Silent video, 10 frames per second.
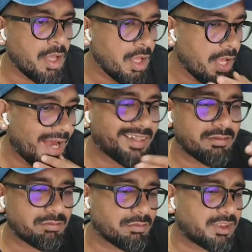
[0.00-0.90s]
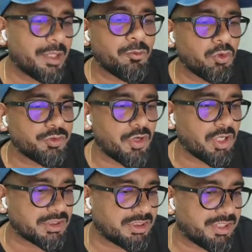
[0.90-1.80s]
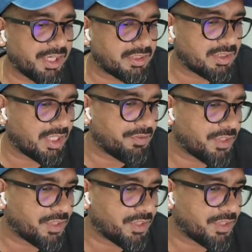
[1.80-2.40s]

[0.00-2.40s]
And same goes for constraints, right?